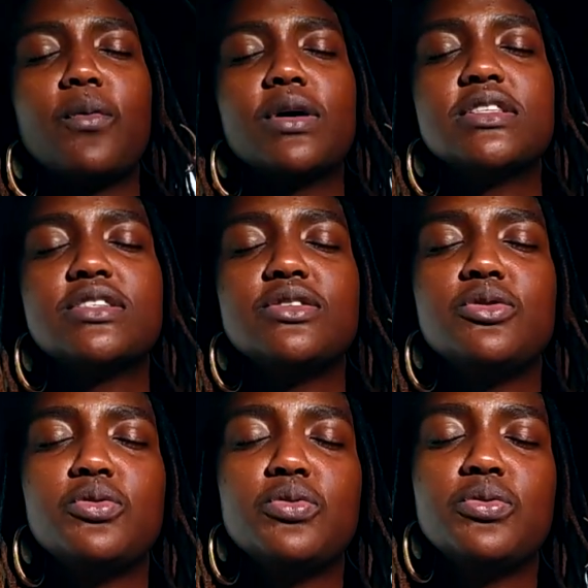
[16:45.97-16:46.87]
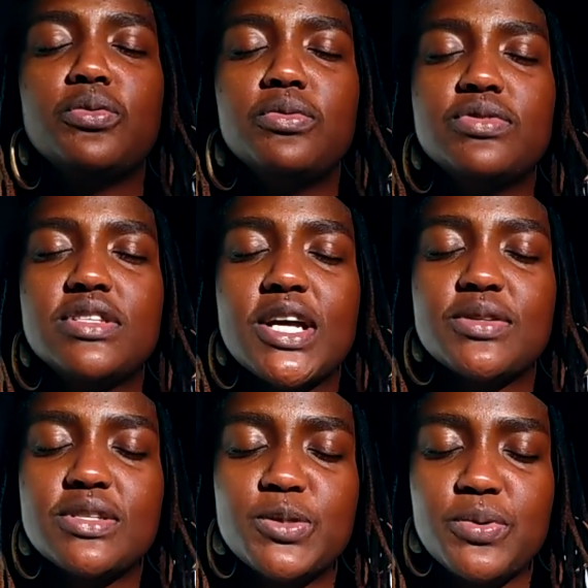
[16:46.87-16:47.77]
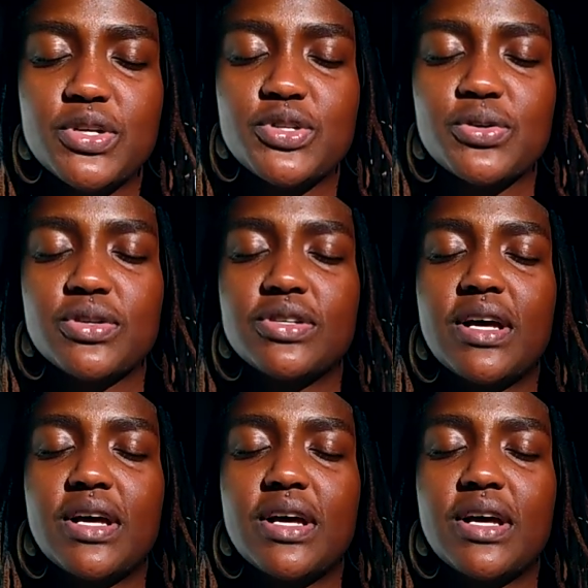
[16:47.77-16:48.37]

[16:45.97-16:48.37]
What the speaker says: once you start with the spiritual,